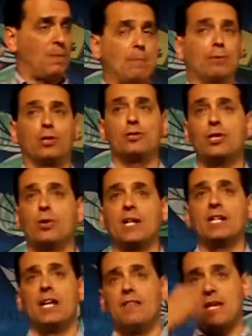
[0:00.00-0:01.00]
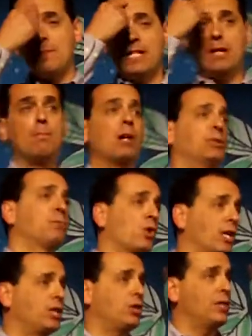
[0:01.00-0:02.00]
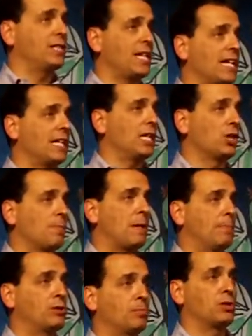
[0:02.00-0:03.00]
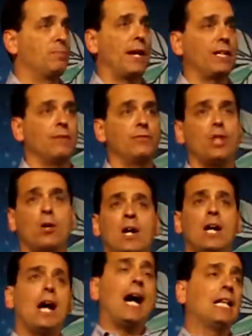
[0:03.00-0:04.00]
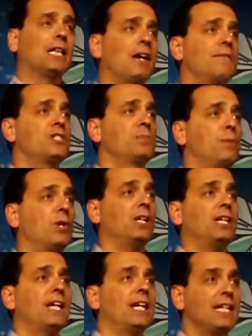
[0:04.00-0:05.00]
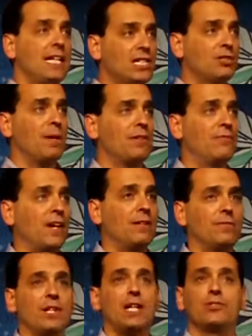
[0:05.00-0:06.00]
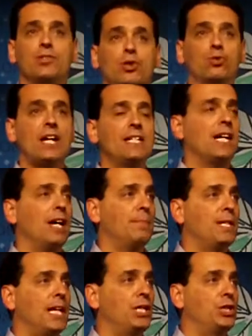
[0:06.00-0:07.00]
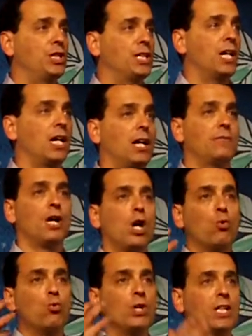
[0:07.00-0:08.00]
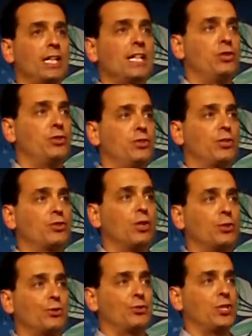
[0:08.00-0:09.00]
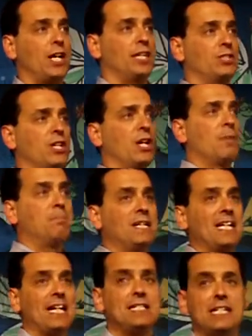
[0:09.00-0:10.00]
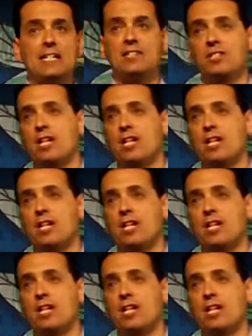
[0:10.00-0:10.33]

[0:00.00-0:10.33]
people are doing, they become much more acute at taking other people's perspective. So I love this book. It is my favorite. It's a great combination of really interesting social science, big ideas,